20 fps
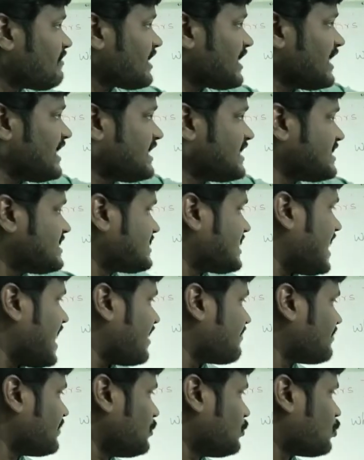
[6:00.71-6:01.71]
it is
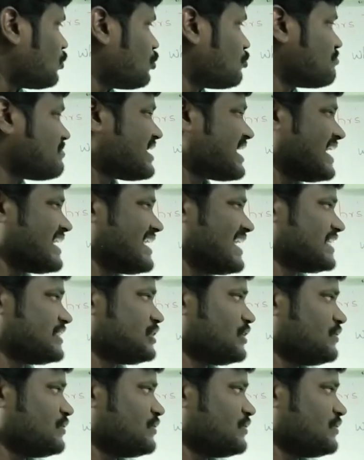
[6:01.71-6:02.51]
having Coulombic attraction